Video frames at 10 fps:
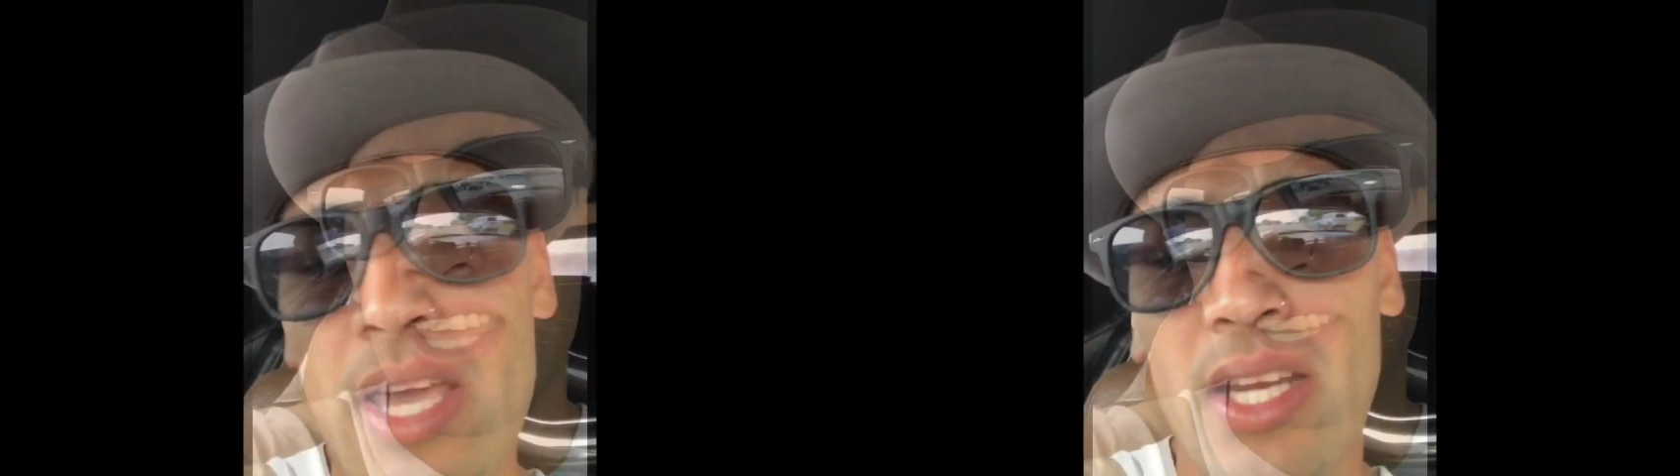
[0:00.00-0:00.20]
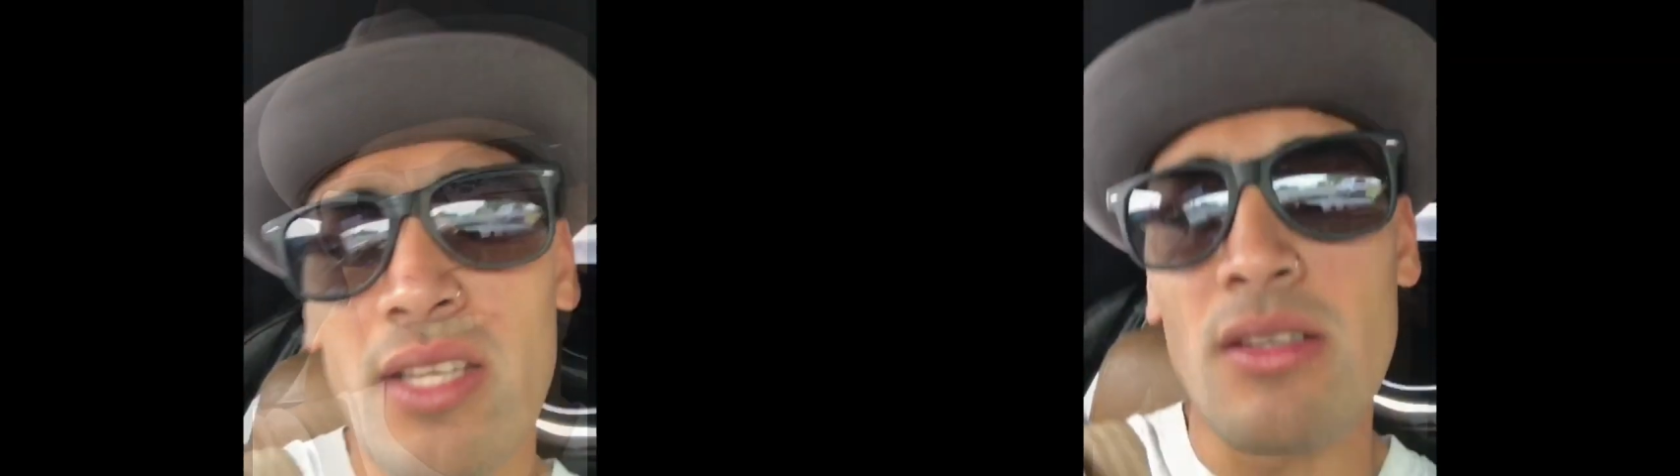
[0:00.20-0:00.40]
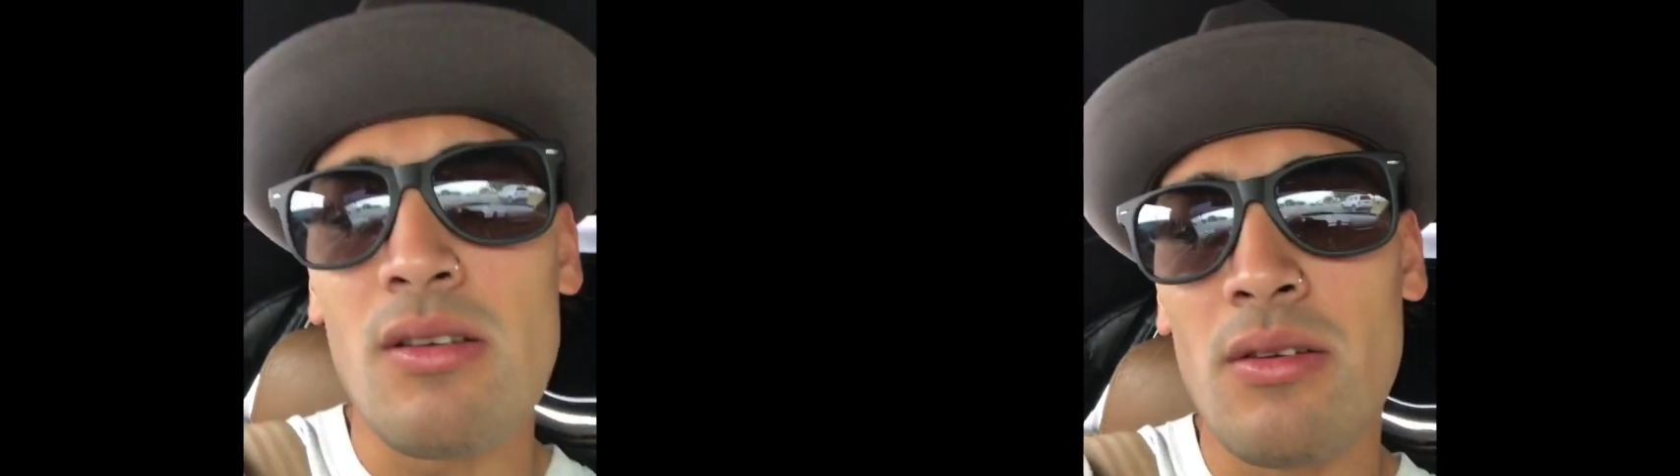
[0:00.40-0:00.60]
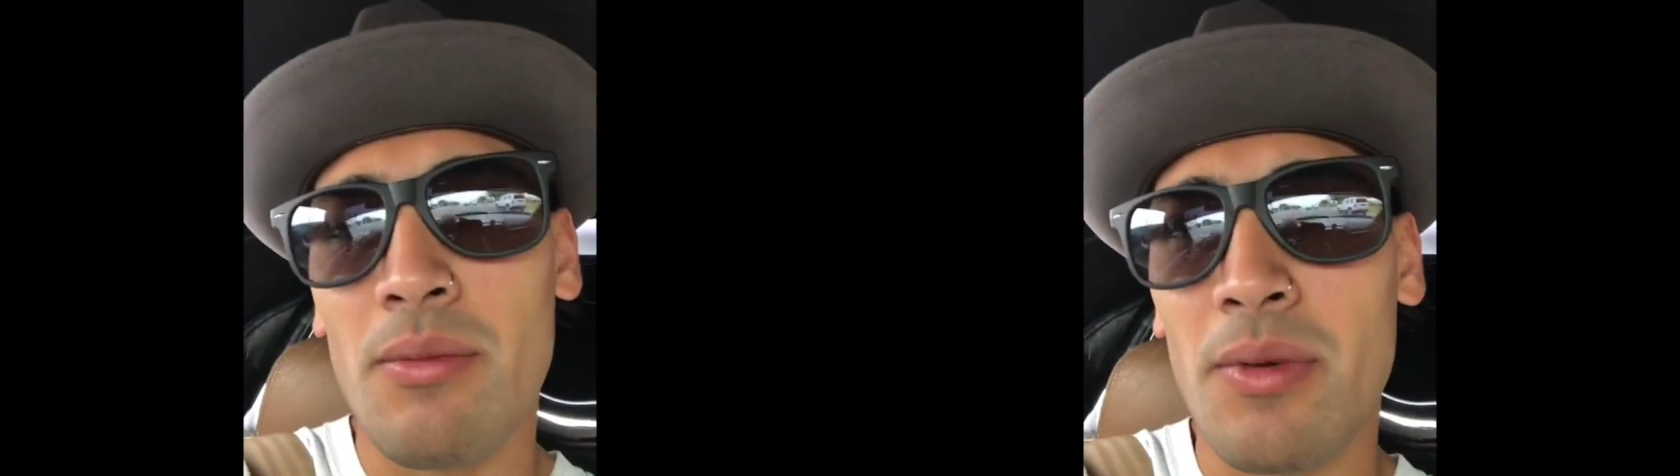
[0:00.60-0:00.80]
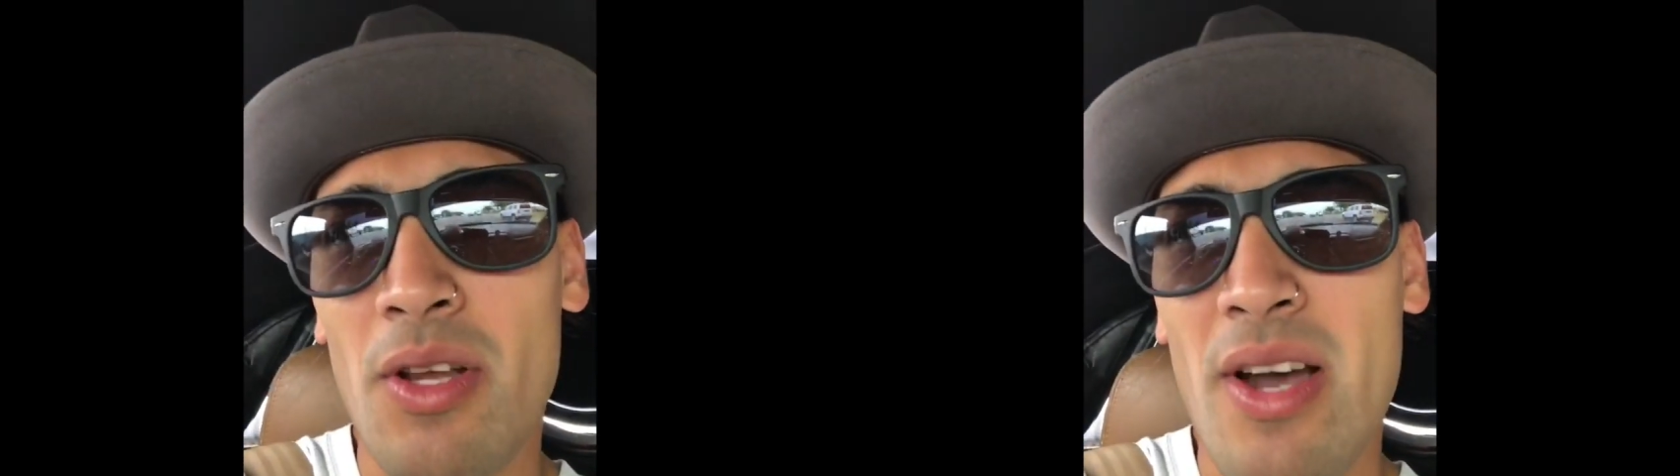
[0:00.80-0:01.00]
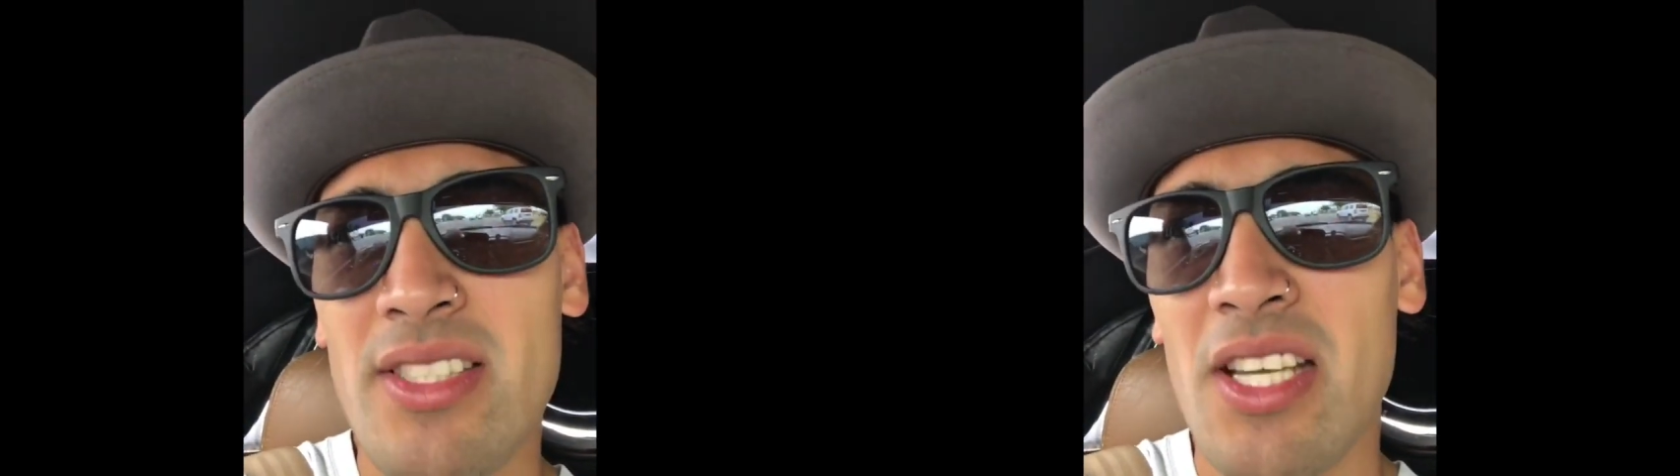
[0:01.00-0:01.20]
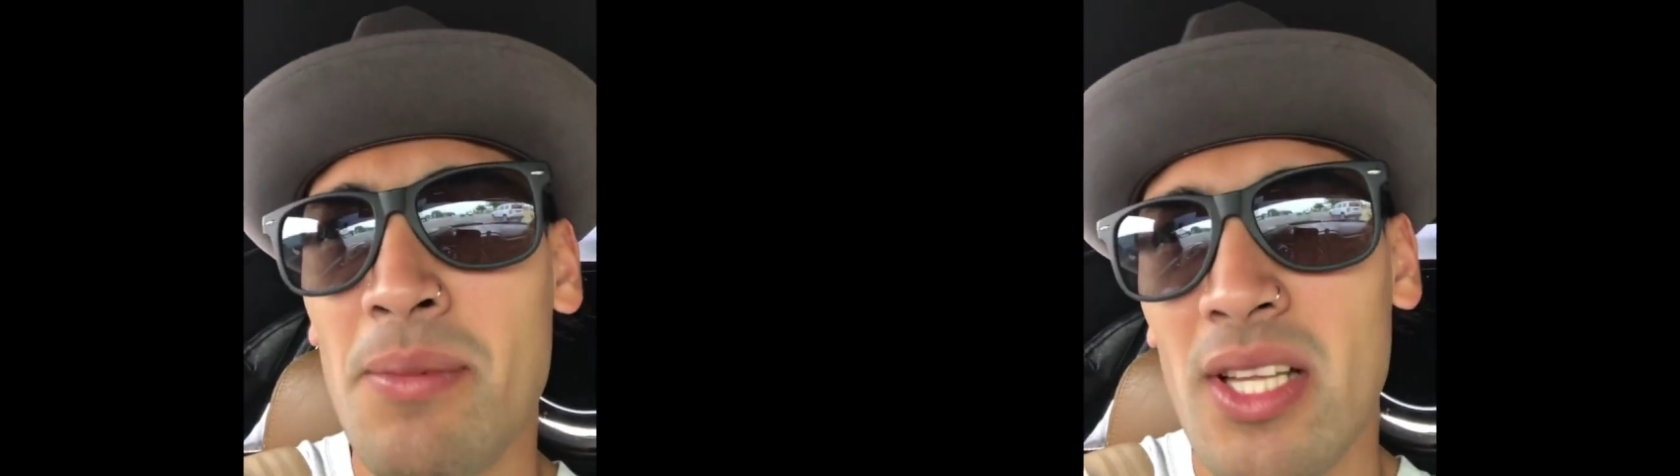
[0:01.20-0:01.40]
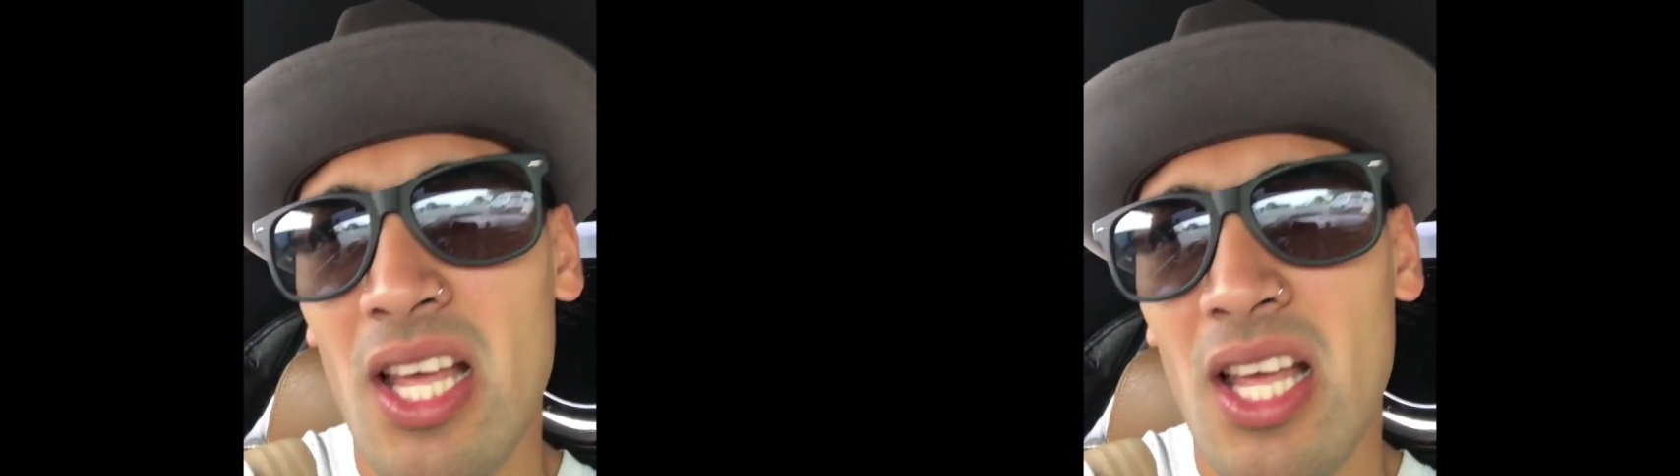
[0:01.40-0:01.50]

I'm a dramatic dude. You know, I take my